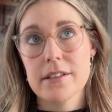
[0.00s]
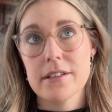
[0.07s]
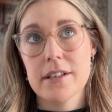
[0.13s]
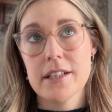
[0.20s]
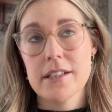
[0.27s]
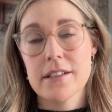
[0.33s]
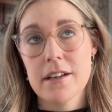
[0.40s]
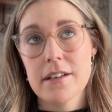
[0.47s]

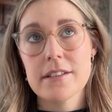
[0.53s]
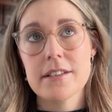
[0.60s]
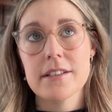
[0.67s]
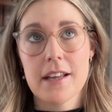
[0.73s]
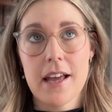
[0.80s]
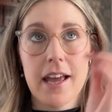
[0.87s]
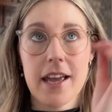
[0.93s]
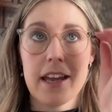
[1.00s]
it does
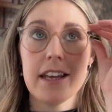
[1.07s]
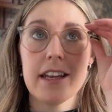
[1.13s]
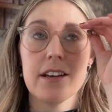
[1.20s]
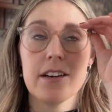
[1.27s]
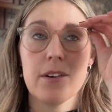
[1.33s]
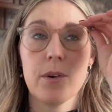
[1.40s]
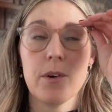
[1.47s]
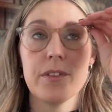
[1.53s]
say
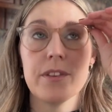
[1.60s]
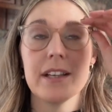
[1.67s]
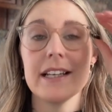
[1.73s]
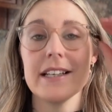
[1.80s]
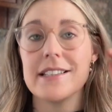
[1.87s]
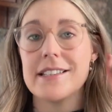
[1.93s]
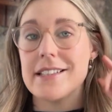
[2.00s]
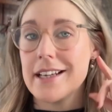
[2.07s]
on the
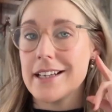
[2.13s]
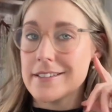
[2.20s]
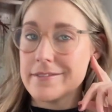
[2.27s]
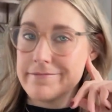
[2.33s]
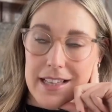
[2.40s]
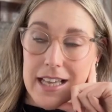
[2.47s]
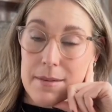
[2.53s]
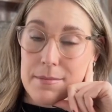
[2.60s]
listing,
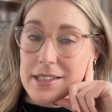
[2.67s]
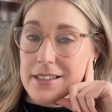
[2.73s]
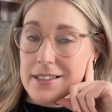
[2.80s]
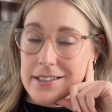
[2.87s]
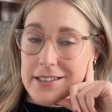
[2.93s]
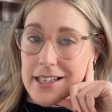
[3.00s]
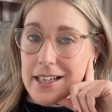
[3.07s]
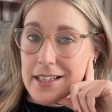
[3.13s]
Amazon
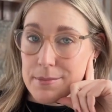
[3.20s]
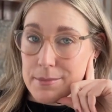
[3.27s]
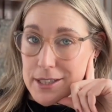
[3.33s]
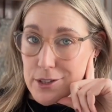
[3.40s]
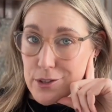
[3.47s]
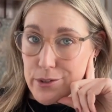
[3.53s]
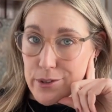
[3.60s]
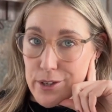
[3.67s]
is telling me
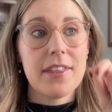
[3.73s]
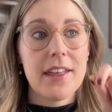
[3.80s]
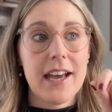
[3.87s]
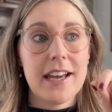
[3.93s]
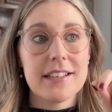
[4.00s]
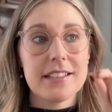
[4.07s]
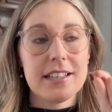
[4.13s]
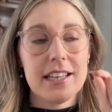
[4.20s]
the truth,
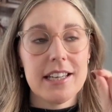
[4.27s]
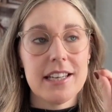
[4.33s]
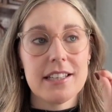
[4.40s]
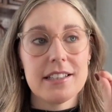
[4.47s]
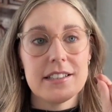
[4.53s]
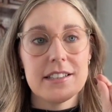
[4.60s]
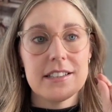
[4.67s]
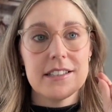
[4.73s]
that
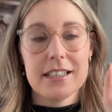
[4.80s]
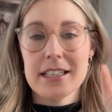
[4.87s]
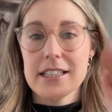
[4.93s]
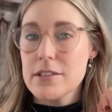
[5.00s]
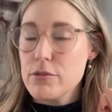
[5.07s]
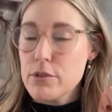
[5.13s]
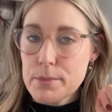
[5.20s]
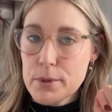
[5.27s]
it's
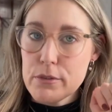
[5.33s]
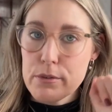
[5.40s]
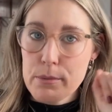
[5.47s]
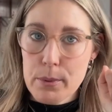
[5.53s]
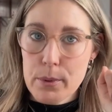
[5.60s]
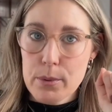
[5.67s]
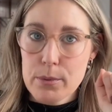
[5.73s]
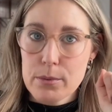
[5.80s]

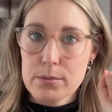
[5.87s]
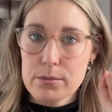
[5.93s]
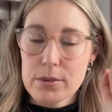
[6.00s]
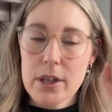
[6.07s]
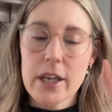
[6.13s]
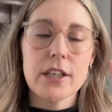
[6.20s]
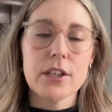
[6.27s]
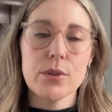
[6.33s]
removable.
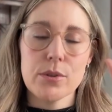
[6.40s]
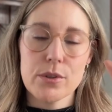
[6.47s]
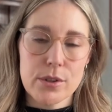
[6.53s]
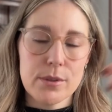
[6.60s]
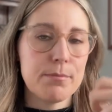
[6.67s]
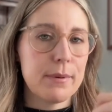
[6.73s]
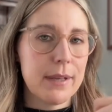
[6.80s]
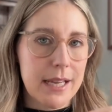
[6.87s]
Like, you
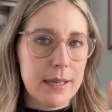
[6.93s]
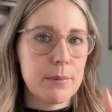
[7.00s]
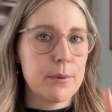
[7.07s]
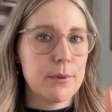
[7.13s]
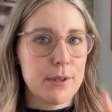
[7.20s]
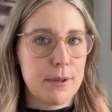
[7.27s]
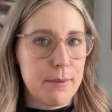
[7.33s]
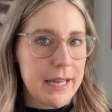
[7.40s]
should be able
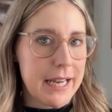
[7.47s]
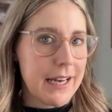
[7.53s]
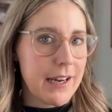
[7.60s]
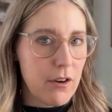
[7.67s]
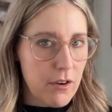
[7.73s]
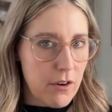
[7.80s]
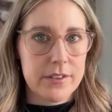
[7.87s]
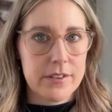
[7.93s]
to peel it
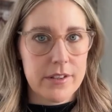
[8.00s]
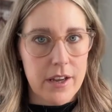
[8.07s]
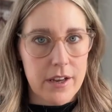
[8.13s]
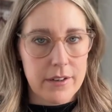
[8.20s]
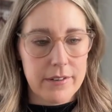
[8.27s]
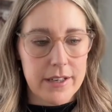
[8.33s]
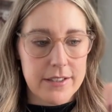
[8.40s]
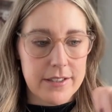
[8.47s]
off.
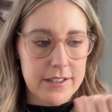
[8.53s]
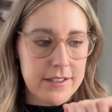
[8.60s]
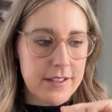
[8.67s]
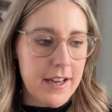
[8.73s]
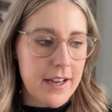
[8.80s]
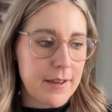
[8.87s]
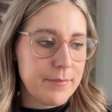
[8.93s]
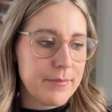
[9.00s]
So, as I
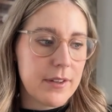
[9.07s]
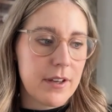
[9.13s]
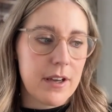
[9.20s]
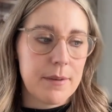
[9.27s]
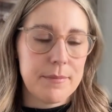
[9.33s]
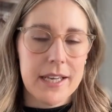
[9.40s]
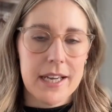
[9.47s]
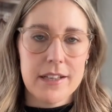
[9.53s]
say,
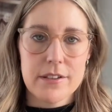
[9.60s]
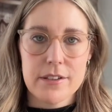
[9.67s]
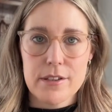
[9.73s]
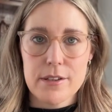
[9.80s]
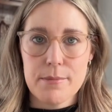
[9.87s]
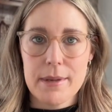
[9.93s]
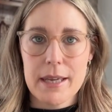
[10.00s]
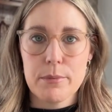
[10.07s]
I'm yet
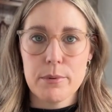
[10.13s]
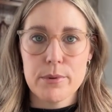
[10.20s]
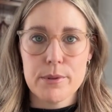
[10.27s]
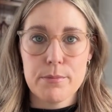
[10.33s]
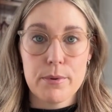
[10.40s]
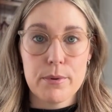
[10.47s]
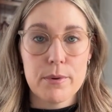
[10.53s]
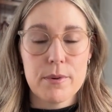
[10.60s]
to be able to
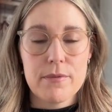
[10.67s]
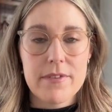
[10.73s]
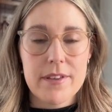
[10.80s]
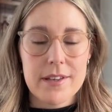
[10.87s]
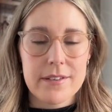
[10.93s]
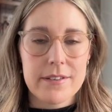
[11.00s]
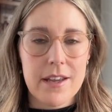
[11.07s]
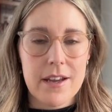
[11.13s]
prove
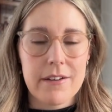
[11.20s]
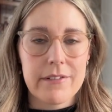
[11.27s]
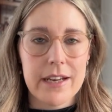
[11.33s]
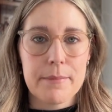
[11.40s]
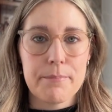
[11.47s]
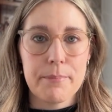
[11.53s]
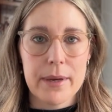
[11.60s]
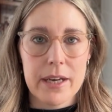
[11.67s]
this
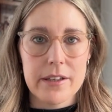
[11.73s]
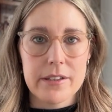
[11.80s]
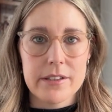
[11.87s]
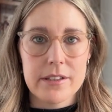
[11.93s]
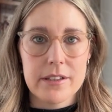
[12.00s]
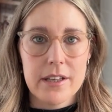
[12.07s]
theory, but